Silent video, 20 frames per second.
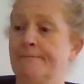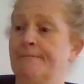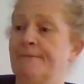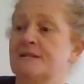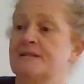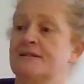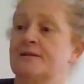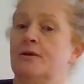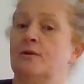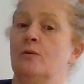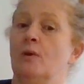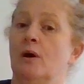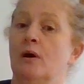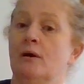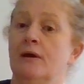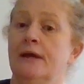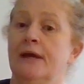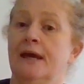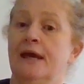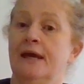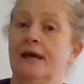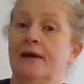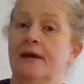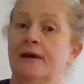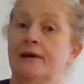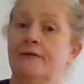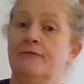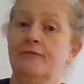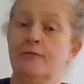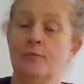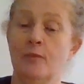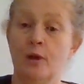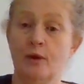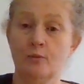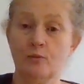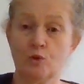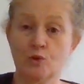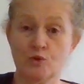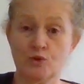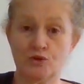So I have my
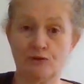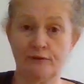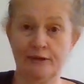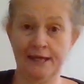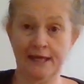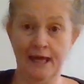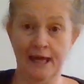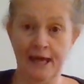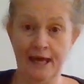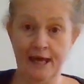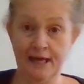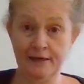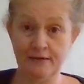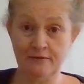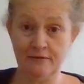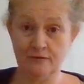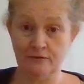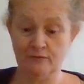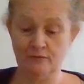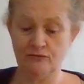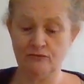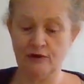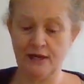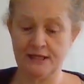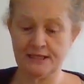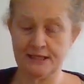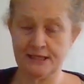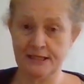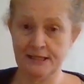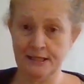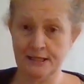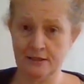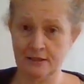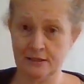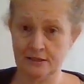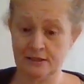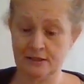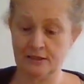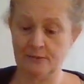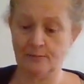watering can ready
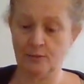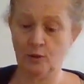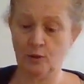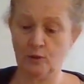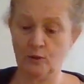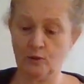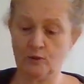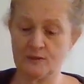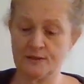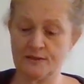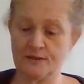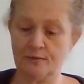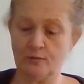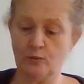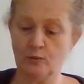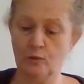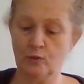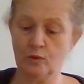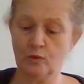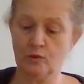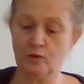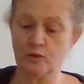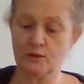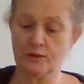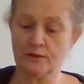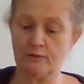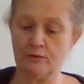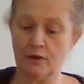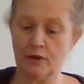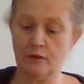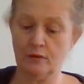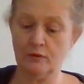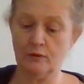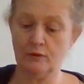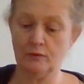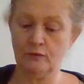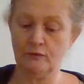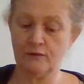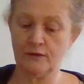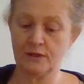to put some water
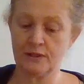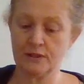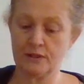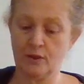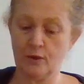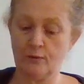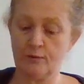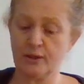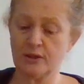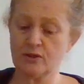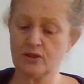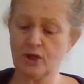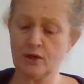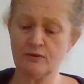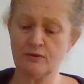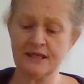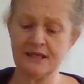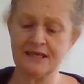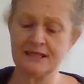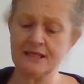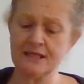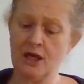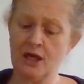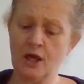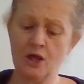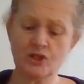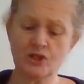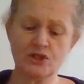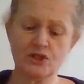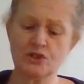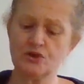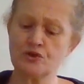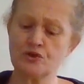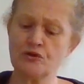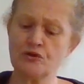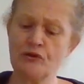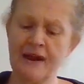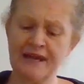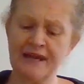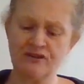over the top. You don't need to
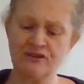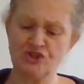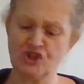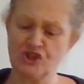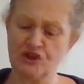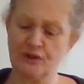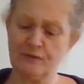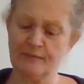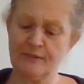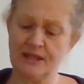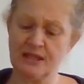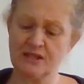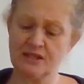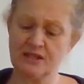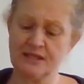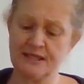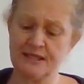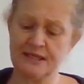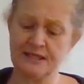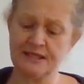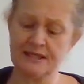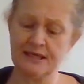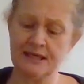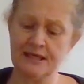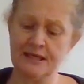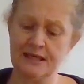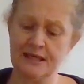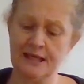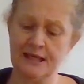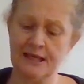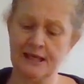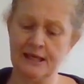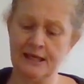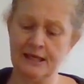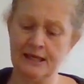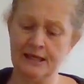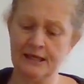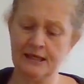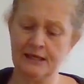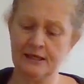drench them, they just need a
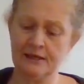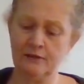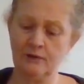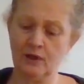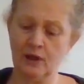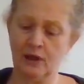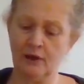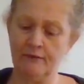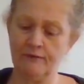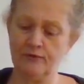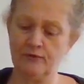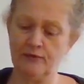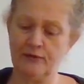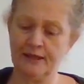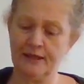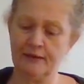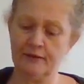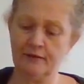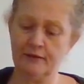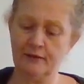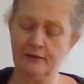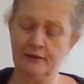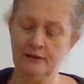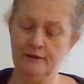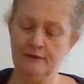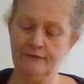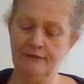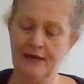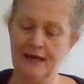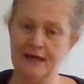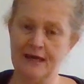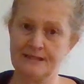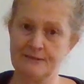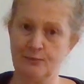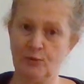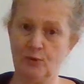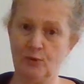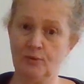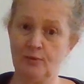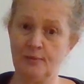little covering. That's
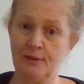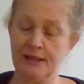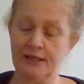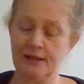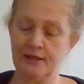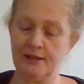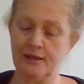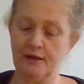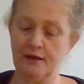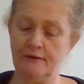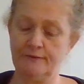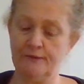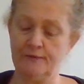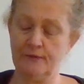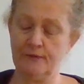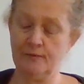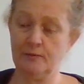probably enough.